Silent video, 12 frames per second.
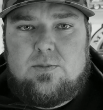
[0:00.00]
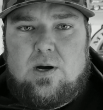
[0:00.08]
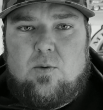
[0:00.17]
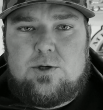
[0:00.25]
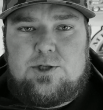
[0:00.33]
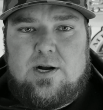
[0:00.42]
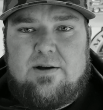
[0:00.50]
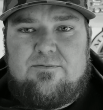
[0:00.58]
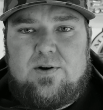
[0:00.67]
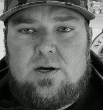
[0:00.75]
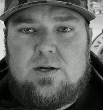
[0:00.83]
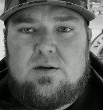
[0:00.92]
I want you to have
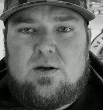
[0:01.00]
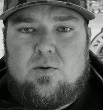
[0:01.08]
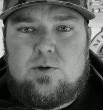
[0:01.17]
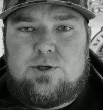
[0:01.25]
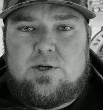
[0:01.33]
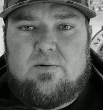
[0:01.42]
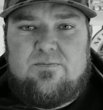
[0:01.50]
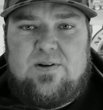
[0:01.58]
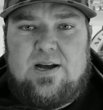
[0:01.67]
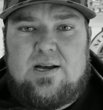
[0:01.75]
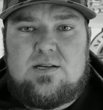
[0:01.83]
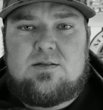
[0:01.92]
fun. I want you to go
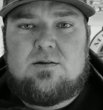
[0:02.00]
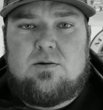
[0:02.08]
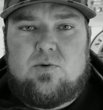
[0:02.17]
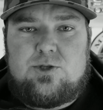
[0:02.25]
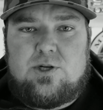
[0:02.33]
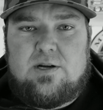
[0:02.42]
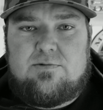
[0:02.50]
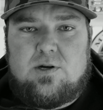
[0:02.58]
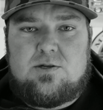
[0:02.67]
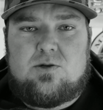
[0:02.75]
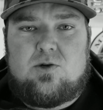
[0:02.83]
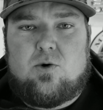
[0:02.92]
fast. I want you to have
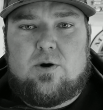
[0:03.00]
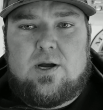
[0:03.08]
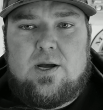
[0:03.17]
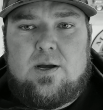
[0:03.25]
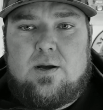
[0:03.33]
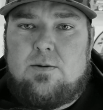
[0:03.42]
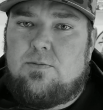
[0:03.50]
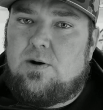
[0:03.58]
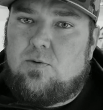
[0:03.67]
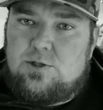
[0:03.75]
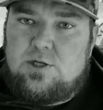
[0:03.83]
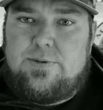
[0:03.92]
tons of torque. I
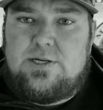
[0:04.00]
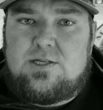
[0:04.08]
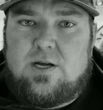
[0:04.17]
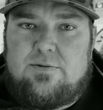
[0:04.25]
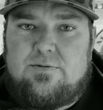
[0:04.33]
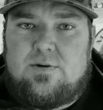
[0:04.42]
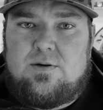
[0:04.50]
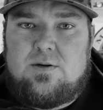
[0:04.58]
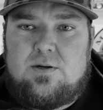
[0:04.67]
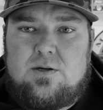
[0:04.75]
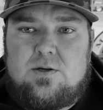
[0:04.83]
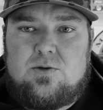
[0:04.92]
want you to be safe.
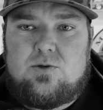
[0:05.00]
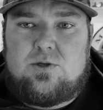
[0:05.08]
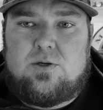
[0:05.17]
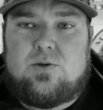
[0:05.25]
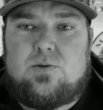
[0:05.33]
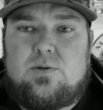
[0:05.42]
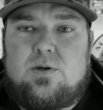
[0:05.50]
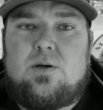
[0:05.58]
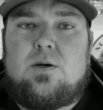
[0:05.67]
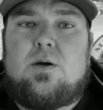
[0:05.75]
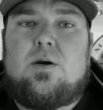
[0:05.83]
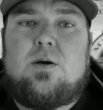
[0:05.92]
So
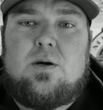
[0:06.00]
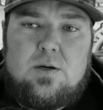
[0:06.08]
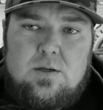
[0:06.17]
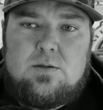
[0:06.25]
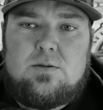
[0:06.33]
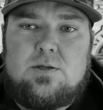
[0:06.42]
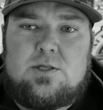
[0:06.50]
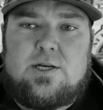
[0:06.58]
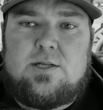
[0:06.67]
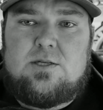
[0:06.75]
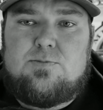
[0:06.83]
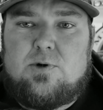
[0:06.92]
let's
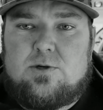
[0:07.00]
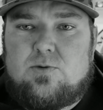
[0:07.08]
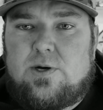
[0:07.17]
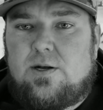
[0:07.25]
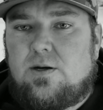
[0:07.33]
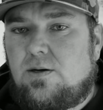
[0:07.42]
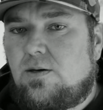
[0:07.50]
get these motors weighed.